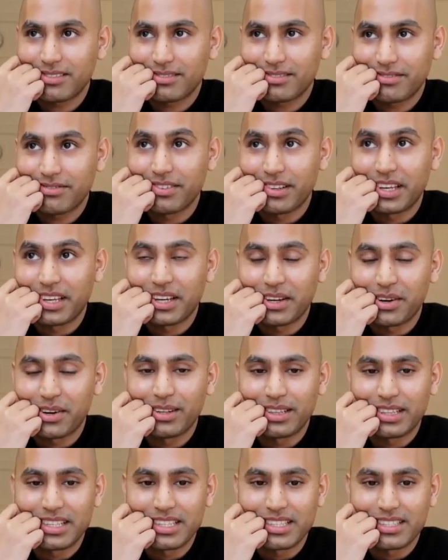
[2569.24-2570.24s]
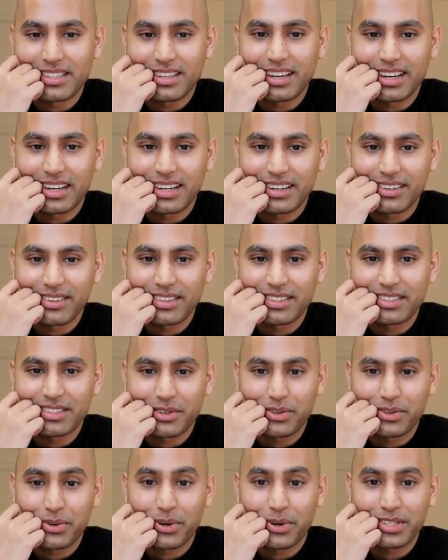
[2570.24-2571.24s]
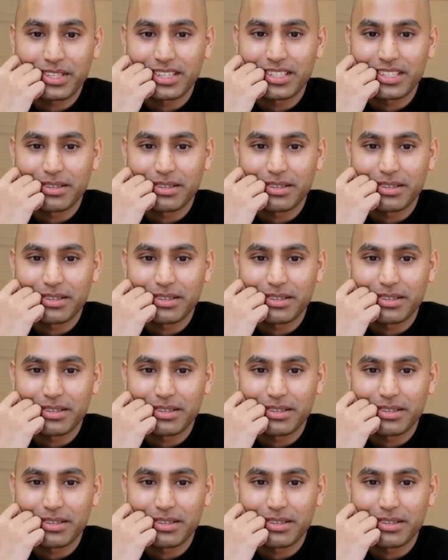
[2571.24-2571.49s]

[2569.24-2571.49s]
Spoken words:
fleeing all these atrocities